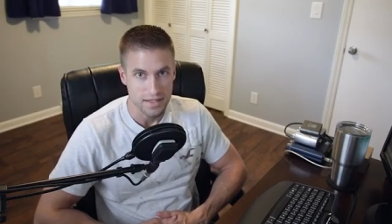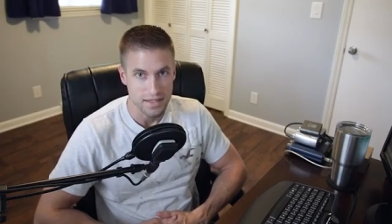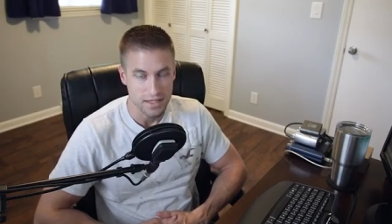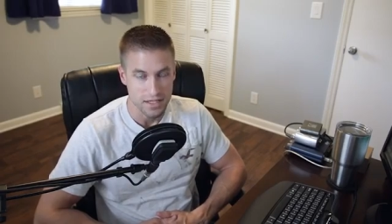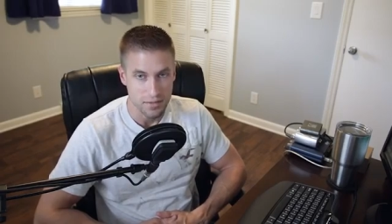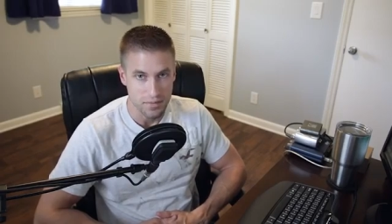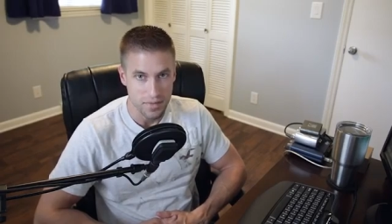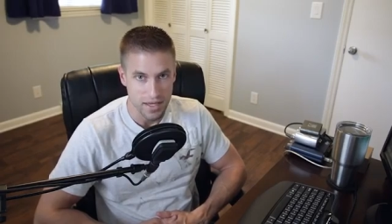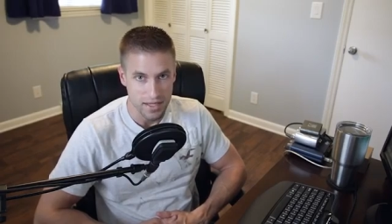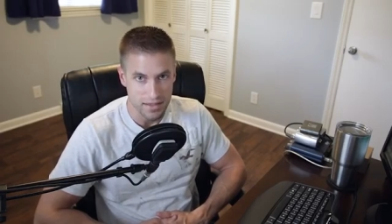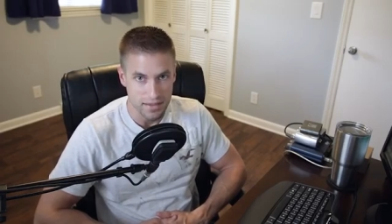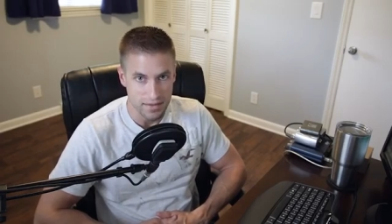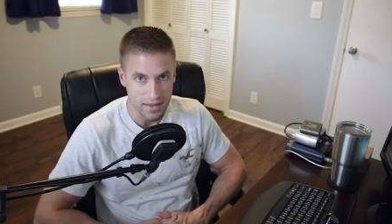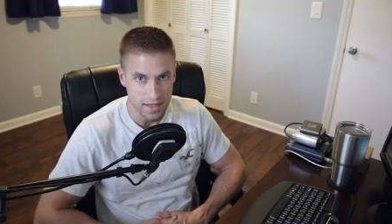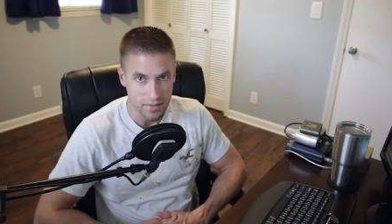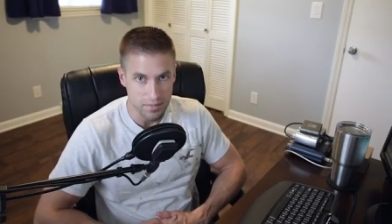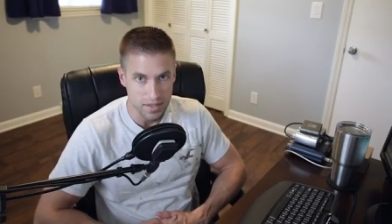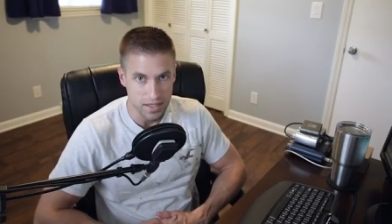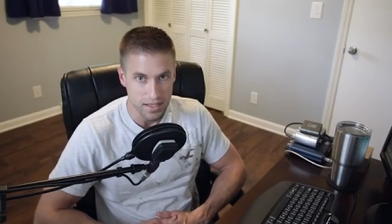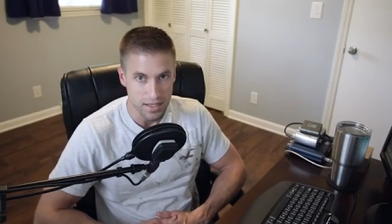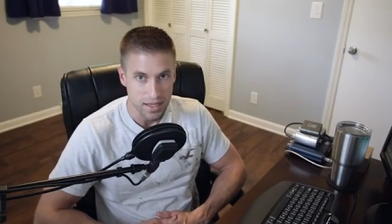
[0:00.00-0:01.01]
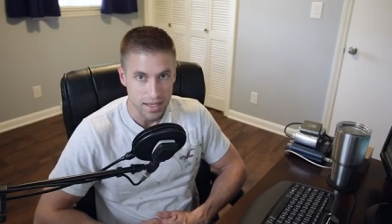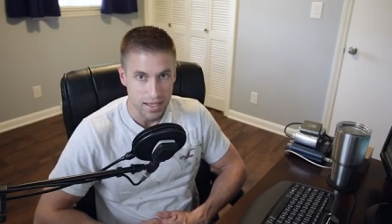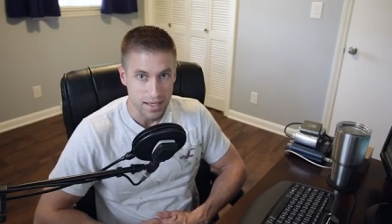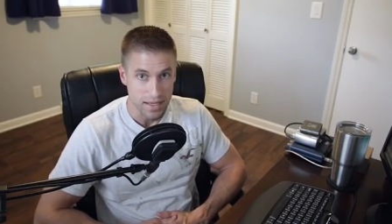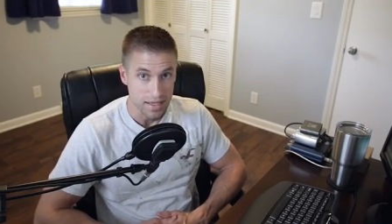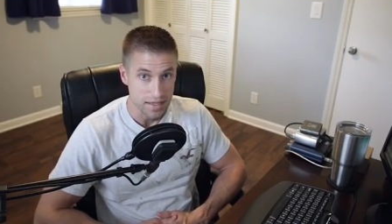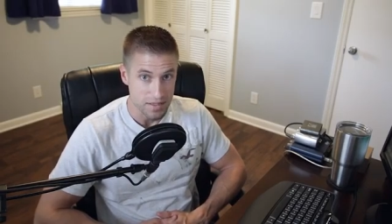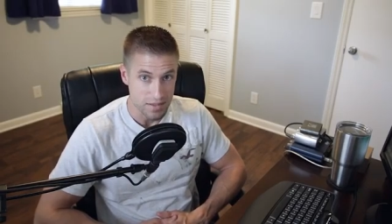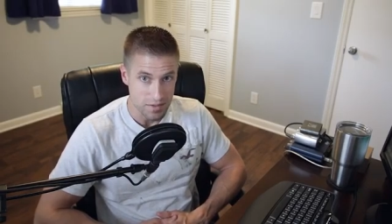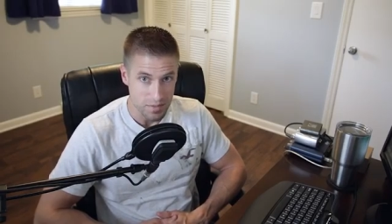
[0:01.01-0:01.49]
He commanded they be
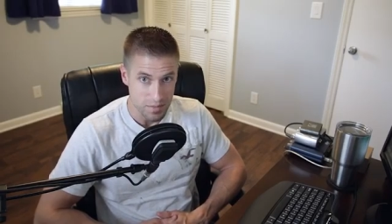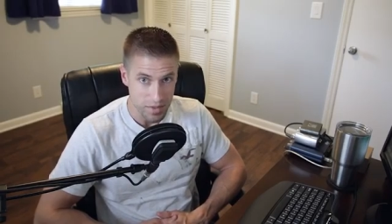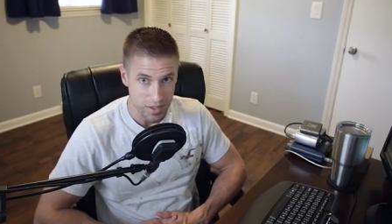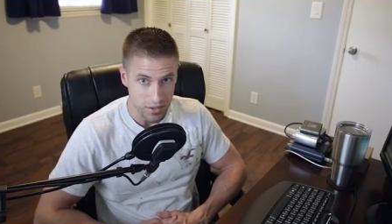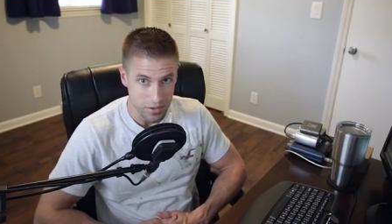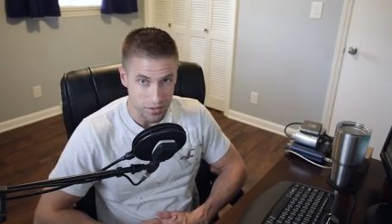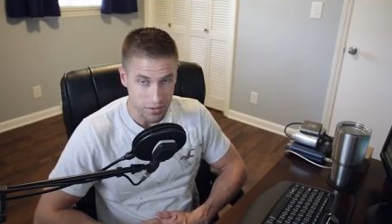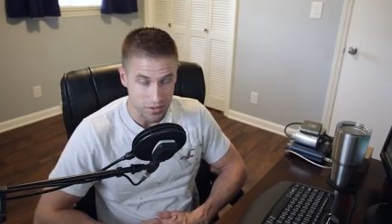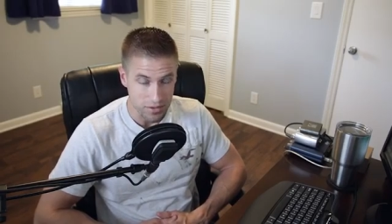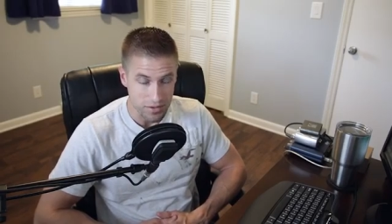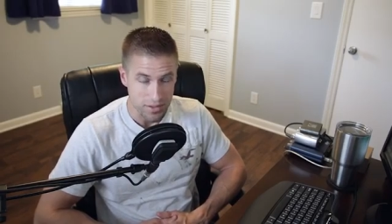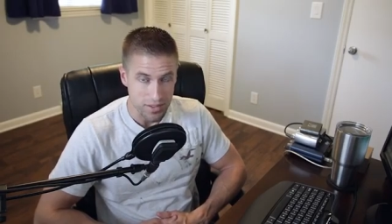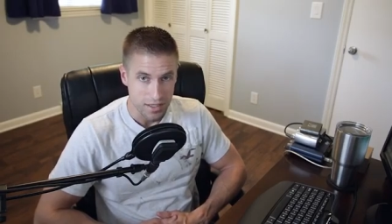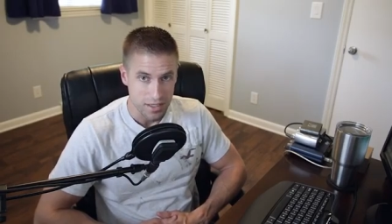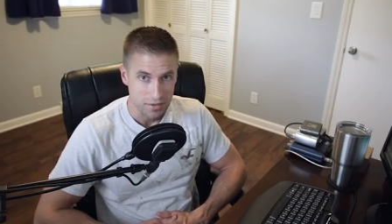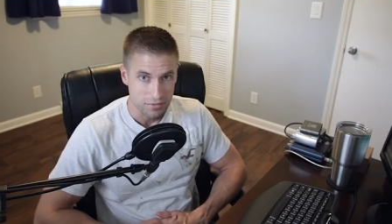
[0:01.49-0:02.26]
expelled